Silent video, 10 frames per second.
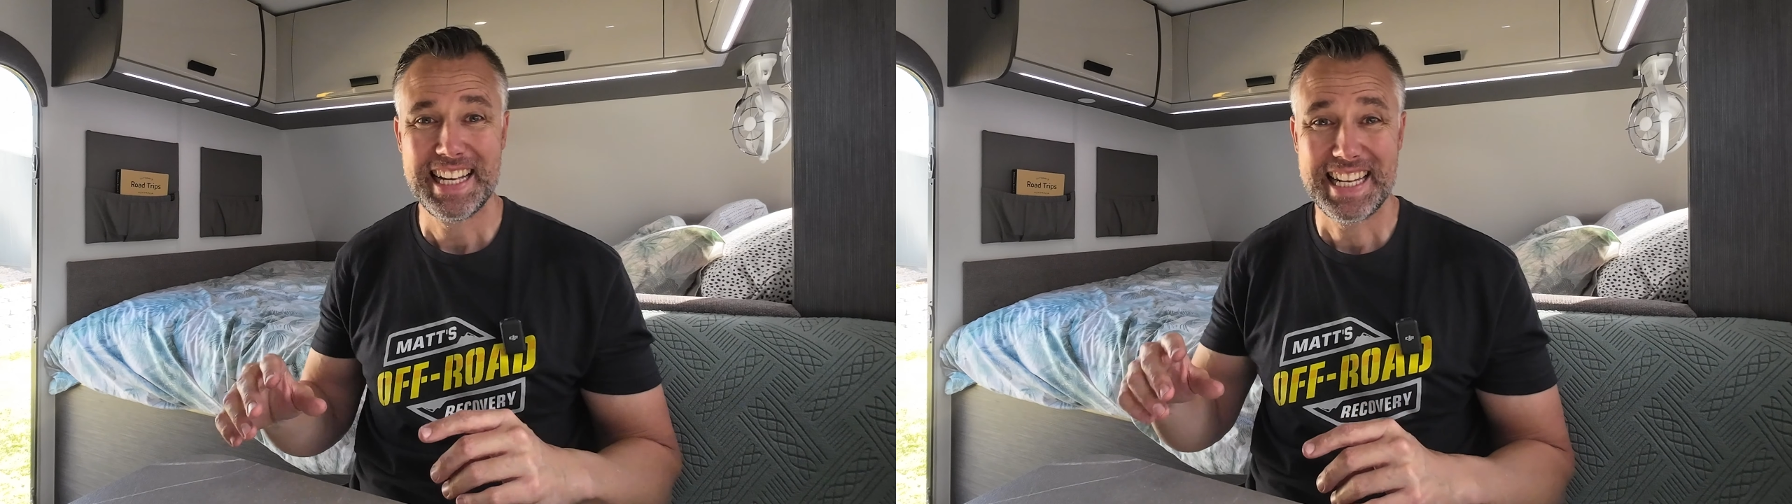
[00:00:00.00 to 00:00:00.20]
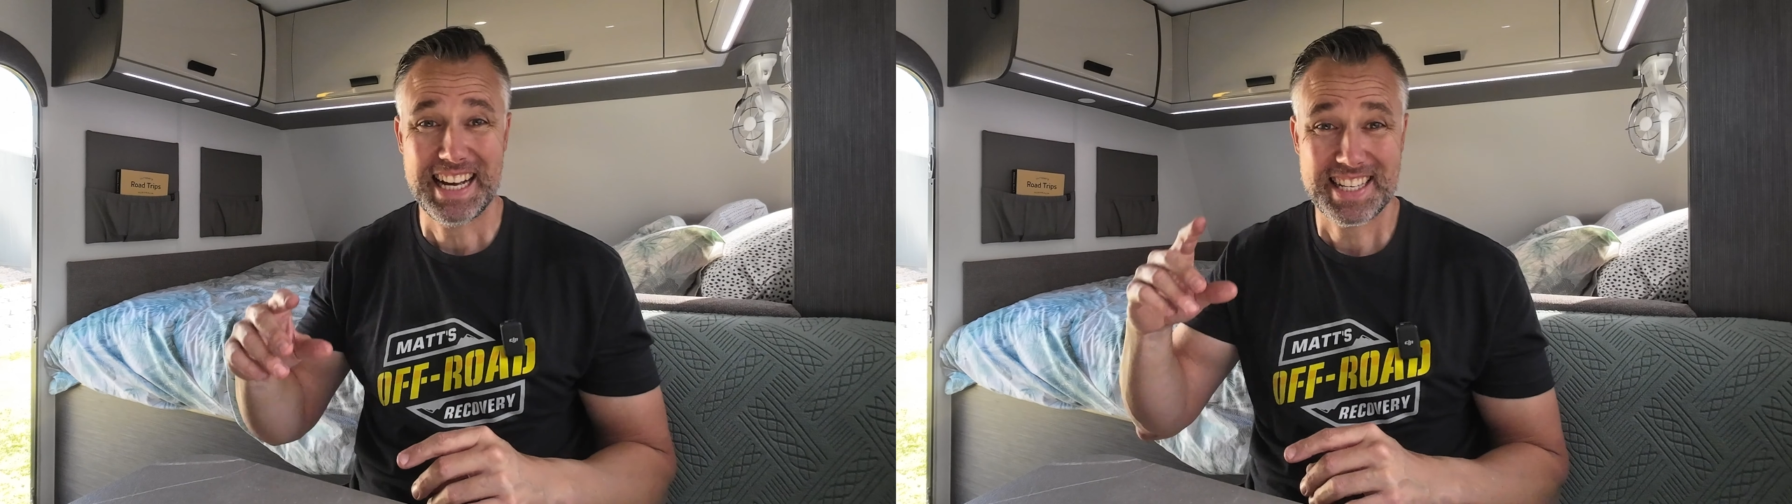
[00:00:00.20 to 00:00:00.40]

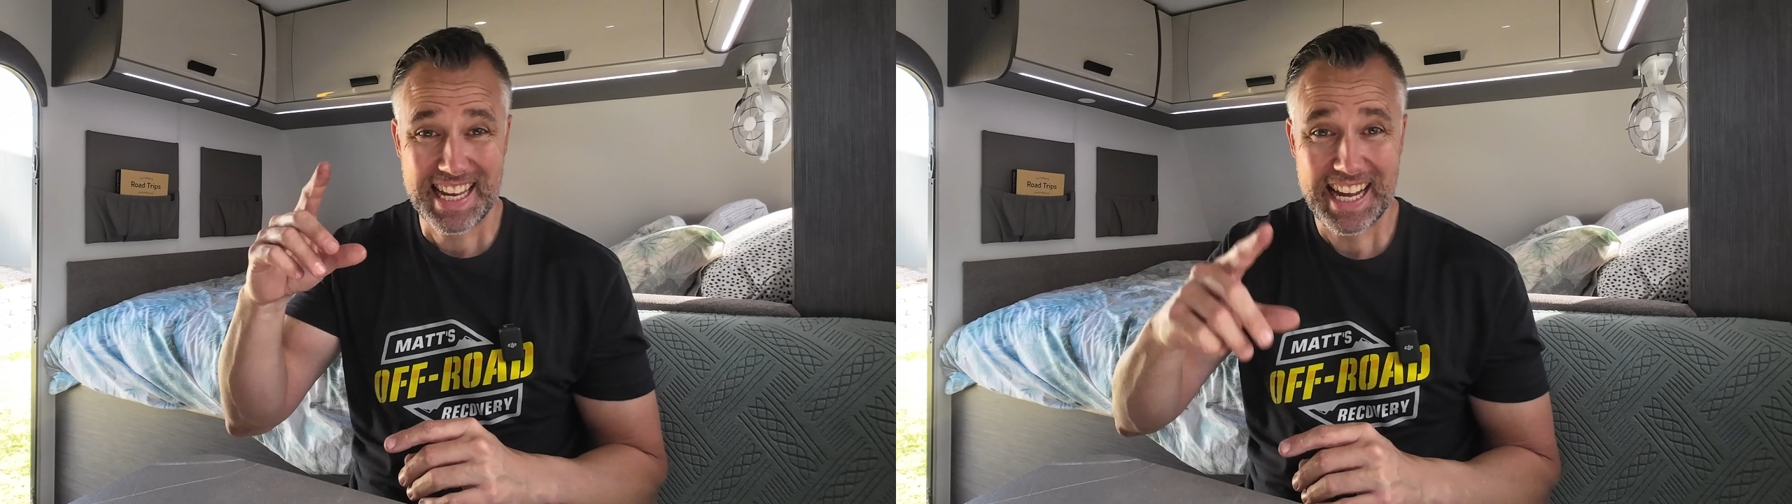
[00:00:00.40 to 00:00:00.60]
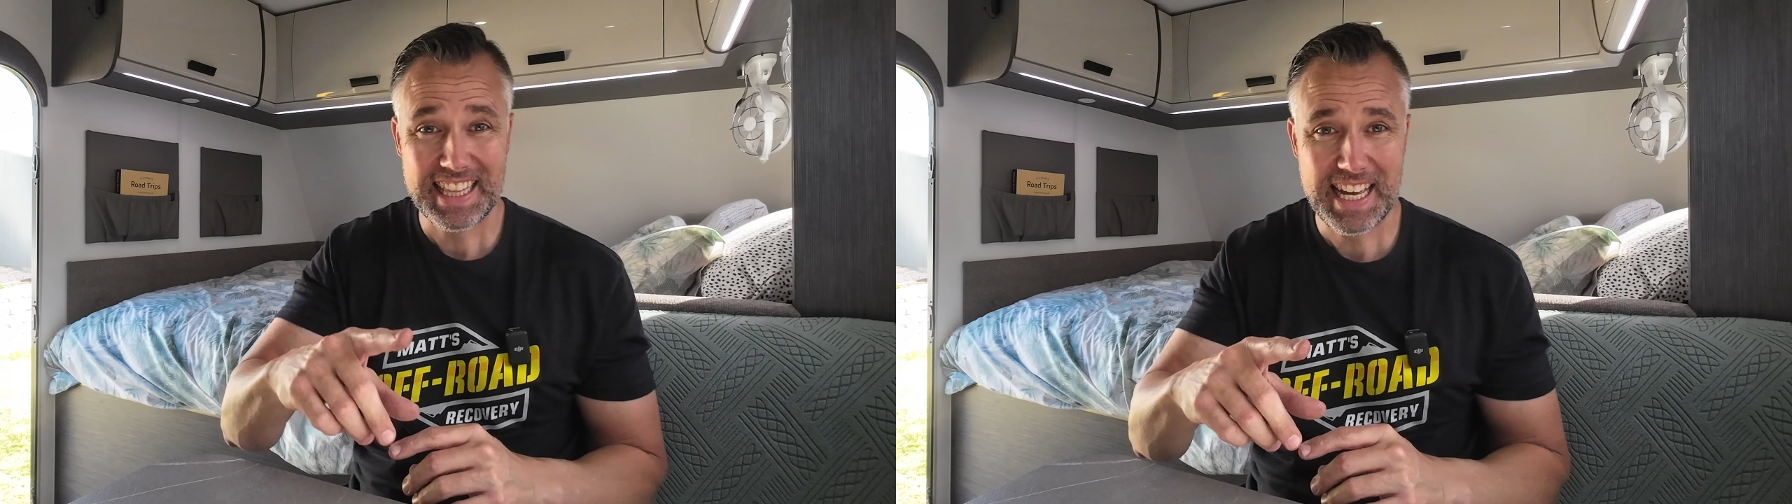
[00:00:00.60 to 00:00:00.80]
Now,
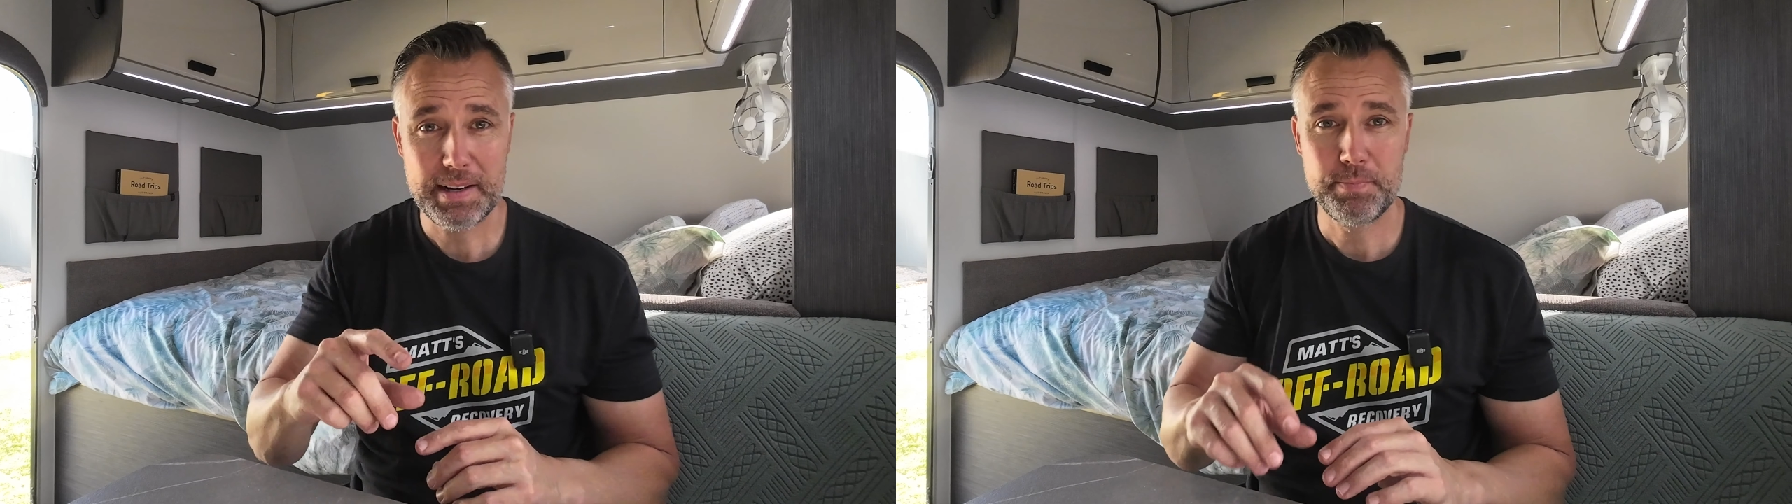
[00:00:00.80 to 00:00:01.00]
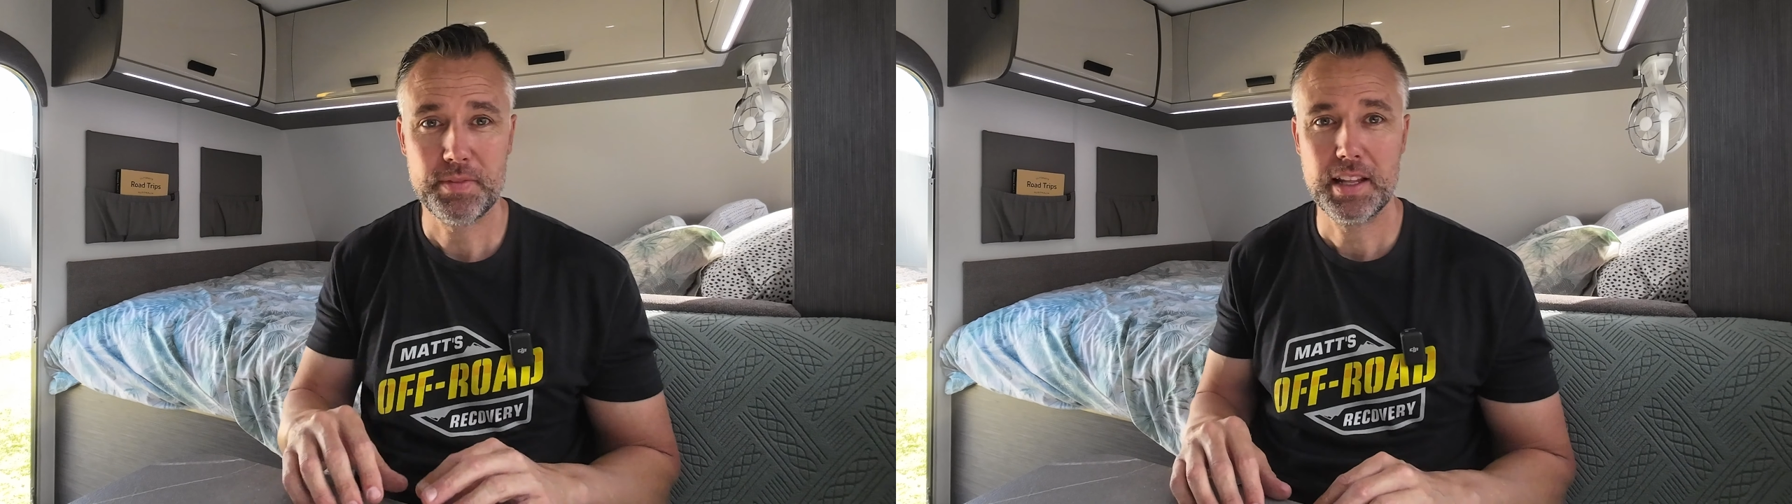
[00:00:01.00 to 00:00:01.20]
saying that,
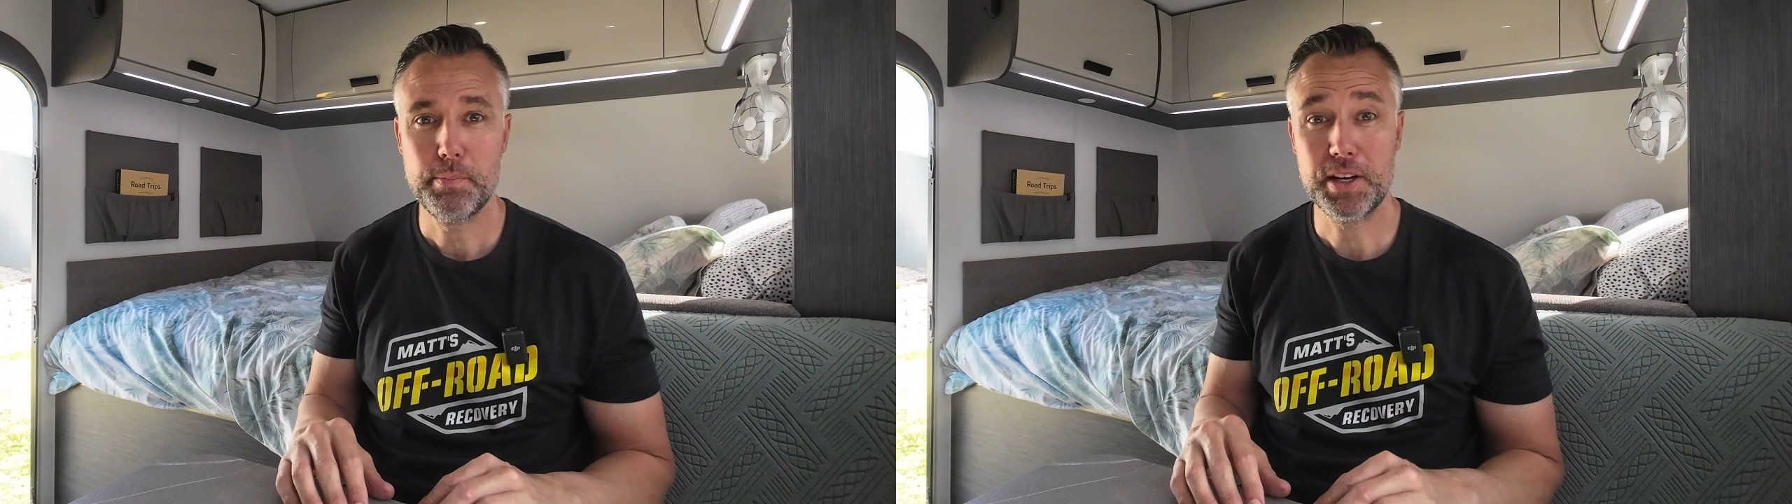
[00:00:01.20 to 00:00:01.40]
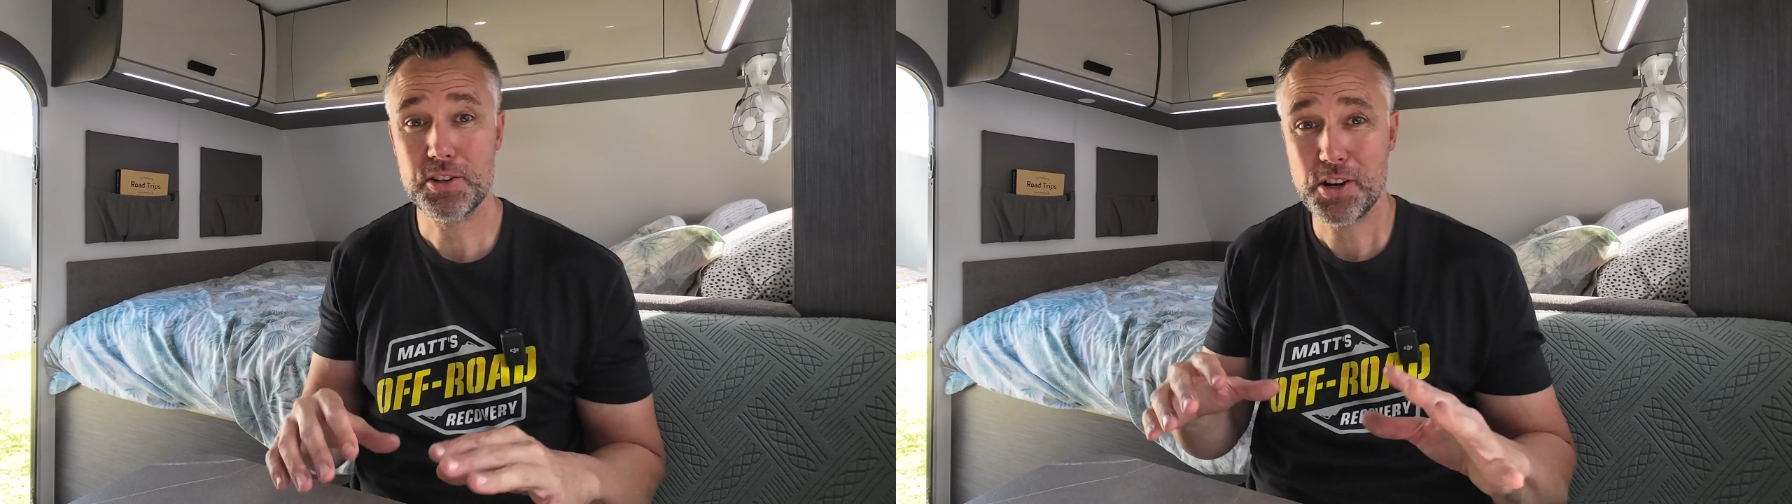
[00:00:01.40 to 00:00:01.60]
because